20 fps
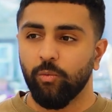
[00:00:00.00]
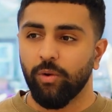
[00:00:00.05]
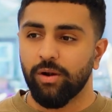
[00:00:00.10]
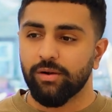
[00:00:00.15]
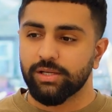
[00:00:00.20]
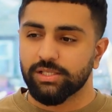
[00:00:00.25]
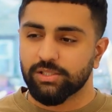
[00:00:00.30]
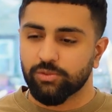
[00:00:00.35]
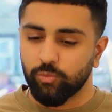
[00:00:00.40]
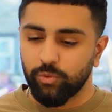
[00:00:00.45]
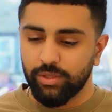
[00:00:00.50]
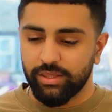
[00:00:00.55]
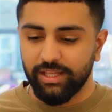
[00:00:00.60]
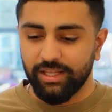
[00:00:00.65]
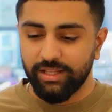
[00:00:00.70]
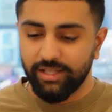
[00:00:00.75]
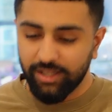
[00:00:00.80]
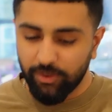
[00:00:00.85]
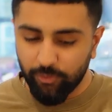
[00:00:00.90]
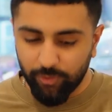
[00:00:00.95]
Whereas
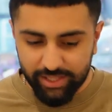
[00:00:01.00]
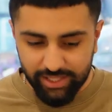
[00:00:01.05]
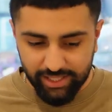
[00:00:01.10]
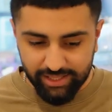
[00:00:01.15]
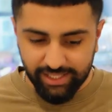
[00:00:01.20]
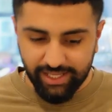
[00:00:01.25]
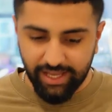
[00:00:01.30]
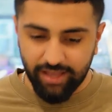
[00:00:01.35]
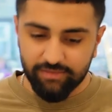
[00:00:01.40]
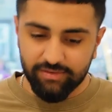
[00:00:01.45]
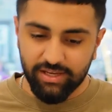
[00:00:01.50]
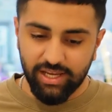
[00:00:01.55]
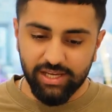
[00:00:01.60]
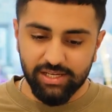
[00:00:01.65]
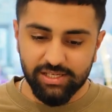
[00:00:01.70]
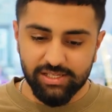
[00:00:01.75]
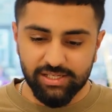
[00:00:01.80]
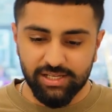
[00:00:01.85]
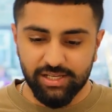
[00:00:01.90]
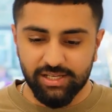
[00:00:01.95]
within the
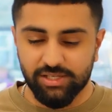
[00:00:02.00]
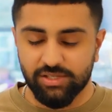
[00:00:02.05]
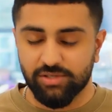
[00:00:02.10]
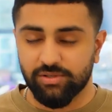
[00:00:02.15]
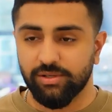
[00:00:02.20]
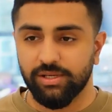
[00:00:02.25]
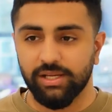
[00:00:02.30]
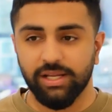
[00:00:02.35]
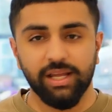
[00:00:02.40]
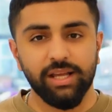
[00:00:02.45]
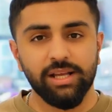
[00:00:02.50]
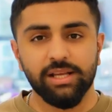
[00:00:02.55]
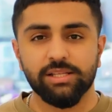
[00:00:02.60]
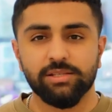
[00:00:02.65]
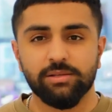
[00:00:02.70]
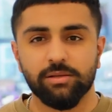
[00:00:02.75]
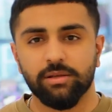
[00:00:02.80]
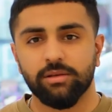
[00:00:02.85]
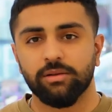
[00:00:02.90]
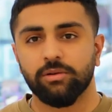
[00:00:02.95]
aviation industry, it
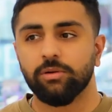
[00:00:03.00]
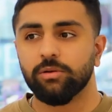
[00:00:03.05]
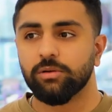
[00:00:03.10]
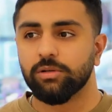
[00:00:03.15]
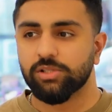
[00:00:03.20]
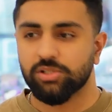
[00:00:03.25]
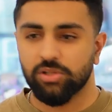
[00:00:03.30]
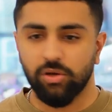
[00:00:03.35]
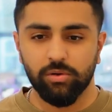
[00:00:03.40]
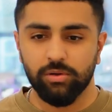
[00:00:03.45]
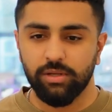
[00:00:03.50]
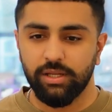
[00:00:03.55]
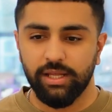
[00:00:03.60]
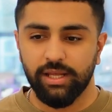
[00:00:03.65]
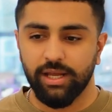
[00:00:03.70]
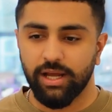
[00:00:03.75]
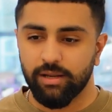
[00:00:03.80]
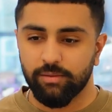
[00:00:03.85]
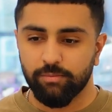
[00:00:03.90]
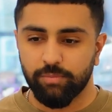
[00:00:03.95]
is
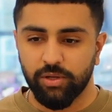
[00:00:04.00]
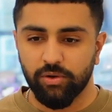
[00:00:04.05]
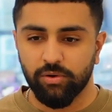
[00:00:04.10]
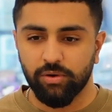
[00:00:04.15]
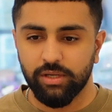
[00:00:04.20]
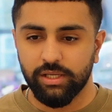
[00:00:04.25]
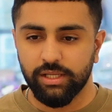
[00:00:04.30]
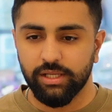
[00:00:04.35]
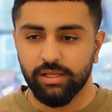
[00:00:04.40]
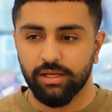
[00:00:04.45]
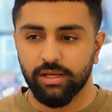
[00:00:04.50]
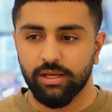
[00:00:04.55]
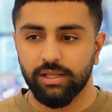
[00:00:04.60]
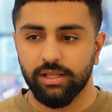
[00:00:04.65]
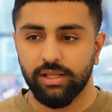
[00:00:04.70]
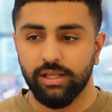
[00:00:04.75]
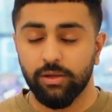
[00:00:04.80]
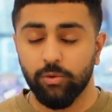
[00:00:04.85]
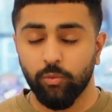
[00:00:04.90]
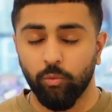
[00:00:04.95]
solely and purely,
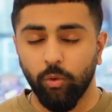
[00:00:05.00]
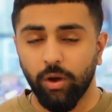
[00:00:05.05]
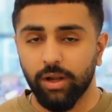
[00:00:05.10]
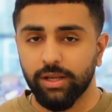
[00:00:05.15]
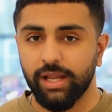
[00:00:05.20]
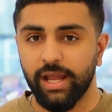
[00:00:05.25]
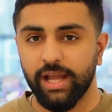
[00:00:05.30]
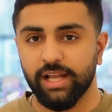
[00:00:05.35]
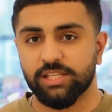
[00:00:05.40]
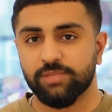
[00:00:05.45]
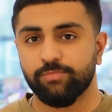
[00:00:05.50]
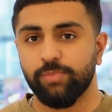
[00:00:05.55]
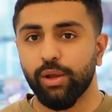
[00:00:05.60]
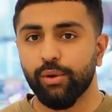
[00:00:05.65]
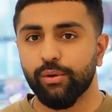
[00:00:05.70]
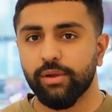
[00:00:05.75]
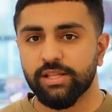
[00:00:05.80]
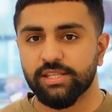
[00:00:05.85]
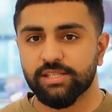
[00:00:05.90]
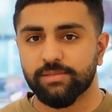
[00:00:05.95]
one,
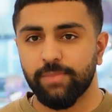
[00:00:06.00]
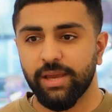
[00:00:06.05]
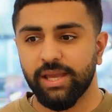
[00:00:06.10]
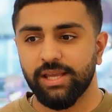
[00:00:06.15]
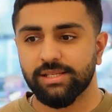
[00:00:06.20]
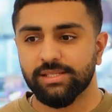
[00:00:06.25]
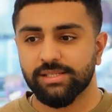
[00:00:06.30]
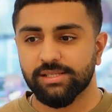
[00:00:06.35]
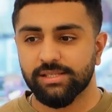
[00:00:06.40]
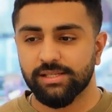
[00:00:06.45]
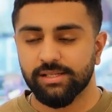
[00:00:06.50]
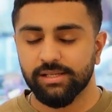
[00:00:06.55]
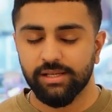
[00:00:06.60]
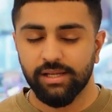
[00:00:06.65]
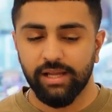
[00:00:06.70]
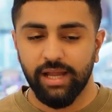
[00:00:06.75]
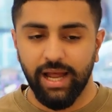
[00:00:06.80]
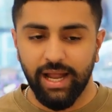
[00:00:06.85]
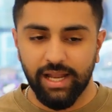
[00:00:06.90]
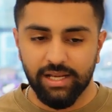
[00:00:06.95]
experience based,
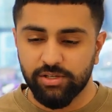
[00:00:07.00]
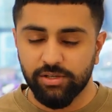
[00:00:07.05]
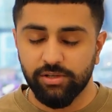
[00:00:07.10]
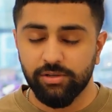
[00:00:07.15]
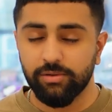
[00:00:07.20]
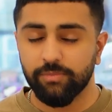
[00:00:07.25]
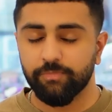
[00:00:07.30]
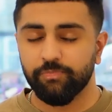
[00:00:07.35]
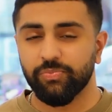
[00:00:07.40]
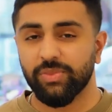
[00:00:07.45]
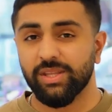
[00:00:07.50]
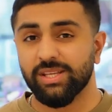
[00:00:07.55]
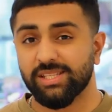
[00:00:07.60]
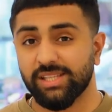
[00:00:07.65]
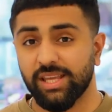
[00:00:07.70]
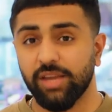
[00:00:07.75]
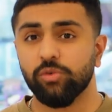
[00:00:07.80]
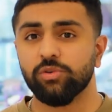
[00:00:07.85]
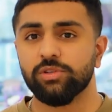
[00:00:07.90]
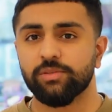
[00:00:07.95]
and two,
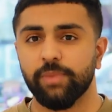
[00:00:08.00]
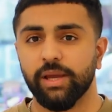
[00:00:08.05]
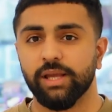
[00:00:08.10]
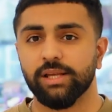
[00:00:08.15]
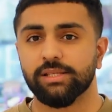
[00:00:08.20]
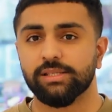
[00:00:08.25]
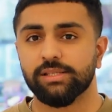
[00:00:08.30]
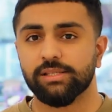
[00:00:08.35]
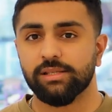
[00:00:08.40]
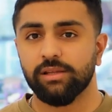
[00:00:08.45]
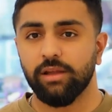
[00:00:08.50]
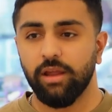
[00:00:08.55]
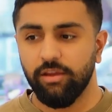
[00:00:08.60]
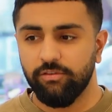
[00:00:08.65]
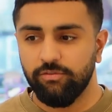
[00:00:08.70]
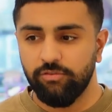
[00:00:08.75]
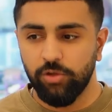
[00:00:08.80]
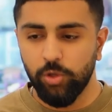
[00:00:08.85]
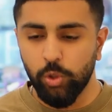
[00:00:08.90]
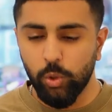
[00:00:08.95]
skills based.
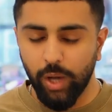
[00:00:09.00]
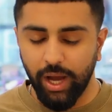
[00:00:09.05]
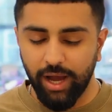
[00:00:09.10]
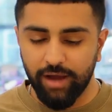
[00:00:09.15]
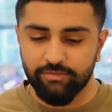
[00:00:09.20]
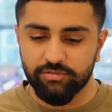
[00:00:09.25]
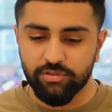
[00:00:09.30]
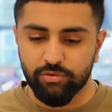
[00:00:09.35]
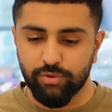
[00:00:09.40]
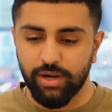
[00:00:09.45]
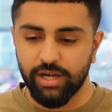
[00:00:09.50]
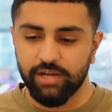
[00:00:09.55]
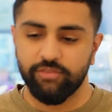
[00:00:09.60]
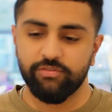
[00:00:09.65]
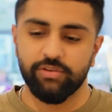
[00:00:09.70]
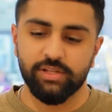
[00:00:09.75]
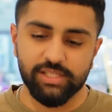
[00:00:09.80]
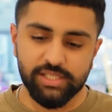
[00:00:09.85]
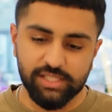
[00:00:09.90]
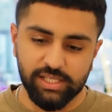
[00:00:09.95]
If you have the
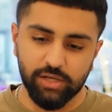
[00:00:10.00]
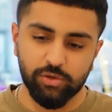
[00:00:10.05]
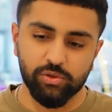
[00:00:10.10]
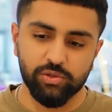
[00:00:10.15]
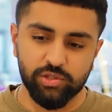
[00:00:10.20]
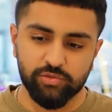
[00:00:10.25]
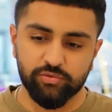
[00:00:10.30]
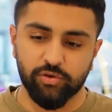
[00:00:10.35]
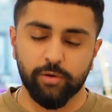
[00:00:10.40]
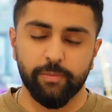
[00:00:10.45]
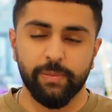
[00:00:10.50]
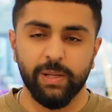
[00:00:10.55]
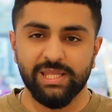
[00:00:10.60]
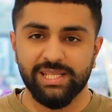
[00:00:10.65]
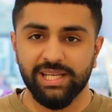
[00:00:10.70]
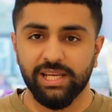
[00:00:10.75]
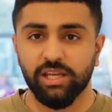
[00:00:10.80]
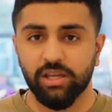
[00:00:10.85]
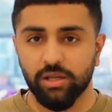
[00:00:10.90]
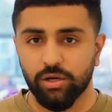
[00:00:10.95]
relevant skills for a
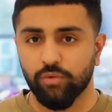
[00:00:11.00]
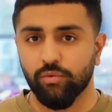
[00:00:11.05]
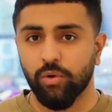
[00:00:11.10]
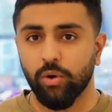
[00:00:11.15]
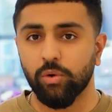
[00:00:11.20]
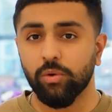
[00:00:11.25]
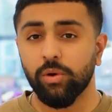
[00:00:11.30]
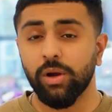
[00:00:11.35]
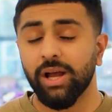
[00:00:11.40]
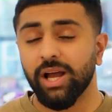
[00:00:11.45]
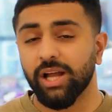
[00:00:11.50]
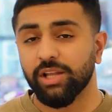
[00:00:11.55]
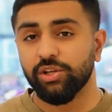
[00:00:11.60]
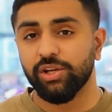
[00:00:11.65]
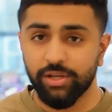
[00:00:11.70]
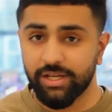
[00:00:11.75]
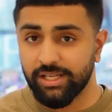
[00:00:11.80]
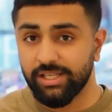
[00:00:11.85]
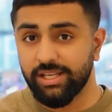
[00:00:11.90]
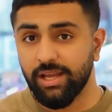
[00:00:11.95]
particular role
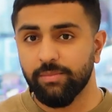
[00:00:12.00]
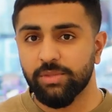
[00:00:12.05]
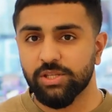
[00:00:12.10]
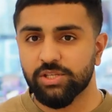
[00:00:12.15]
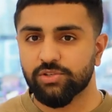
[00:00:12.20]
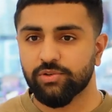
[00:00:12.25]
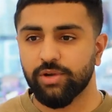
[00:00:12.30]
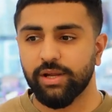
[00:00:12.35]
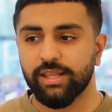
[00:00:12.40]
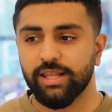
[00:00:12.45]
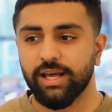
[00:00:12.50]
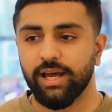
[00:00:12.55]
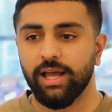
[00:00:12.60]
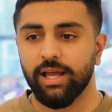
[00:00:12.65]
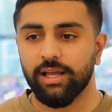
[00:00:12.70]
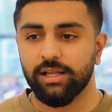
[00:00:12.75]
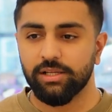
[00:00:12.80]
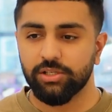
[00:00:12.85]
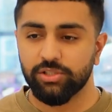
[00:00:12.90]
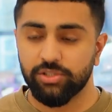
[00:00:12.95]
and you can demonstrate
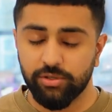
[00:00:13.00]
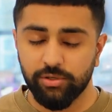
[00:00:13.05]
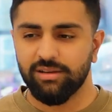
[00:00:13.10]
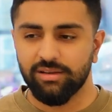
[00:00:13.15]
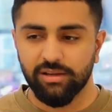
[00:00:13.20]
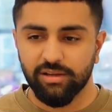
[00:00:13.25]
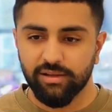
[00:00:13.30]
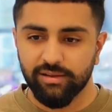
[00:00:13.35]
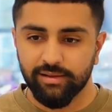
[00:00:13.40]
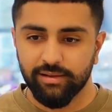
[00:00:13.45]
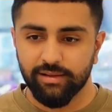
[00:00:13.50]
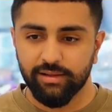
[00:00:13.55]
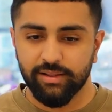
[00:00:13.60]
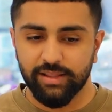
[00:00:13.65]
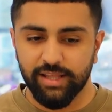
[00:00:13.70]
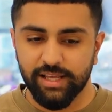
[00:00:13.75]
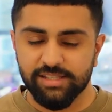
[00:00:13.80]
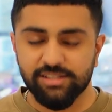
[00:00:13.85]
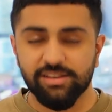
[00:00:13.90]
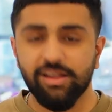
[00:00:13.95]
that, then
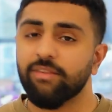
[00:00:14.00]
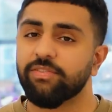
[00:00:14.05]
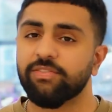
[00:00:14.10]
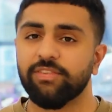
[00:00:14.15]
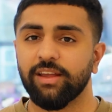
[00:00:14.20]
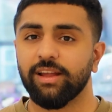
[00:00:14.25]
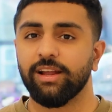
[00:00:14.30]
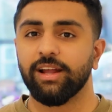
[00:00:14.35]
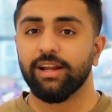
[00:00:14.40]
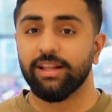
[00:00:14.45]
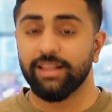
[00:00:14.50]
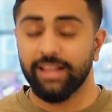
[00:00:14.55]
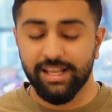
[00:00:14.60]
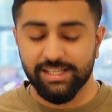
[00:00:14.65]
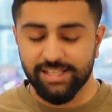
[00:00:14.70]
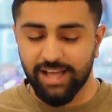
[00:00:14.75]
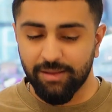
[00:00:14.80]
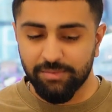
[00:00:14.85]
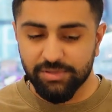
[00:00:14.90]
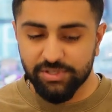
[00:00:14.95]

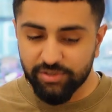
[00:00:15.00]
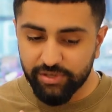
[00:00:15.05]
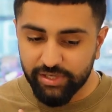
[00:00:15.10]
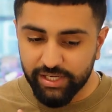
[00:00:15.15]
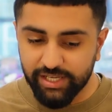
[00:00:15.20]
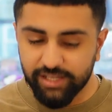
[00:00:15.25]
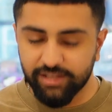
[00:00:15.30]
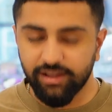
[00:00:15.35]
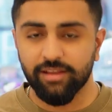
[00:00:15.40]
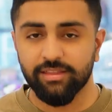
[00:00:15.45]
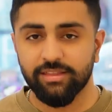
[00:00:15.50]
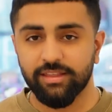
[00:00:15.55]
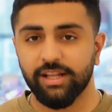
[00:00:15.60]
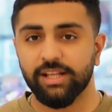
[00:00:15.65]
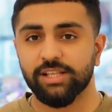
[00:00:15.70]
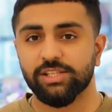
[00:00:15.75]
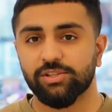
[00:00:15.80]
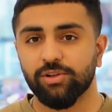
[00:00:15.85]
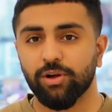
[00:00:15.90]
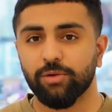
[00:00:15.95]
there's absolutely
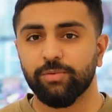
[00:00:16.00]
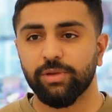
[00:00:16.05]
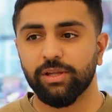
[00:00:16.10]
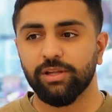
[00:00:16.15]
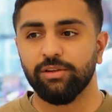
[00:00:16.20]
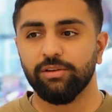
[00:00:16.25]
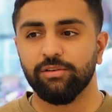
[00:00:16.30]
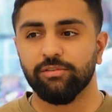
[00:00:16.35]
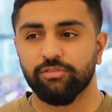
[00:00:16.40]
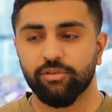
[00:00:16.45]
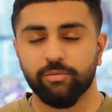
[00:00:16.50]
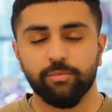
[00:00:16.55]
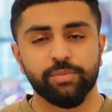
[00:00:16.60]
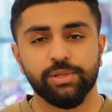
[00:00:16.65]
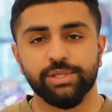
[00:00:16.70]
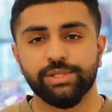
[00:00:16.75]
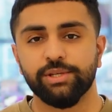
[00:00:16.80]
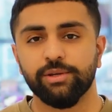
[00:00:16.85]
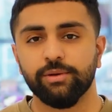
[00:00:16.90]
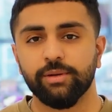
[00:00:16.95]
nothing stopping you from
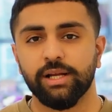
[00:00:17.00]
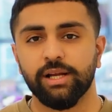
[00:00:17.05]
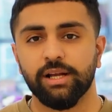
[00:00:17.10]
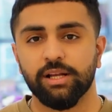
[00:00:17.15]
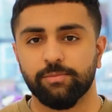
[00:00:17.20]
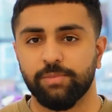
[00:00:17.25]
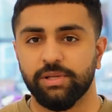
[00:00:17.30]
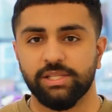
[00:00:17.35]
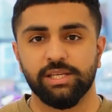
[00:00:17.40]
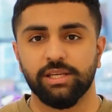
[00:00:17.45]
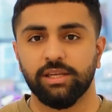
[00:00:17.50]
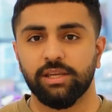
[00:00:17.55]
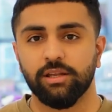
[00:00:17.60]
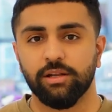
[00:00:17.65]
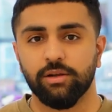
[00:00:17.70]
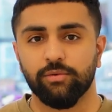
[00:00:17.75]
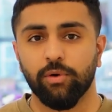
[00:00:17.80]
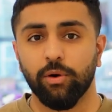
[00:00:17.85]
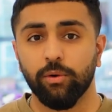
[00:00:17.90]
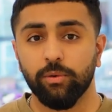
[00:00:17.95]
pursuing a
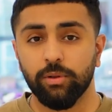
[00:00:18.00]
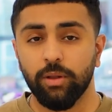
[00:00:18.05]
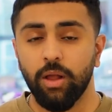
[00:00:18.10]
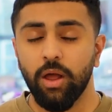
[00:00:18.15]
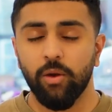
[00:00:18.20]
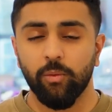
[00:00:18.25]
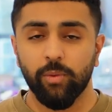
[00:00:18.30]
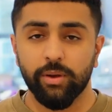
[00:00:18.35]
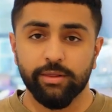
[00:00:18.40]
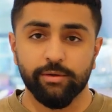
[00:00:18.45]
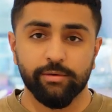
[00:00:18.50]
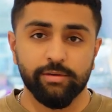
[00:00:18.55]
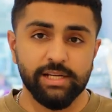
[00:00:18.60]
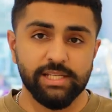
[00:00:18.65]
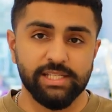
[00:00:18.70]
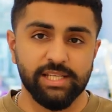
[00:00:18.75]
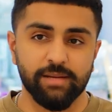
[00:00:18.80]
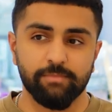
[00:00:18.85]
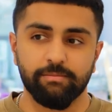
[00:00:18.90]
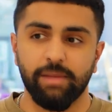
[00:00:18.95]
particular role, whether
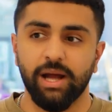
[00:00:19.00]
it's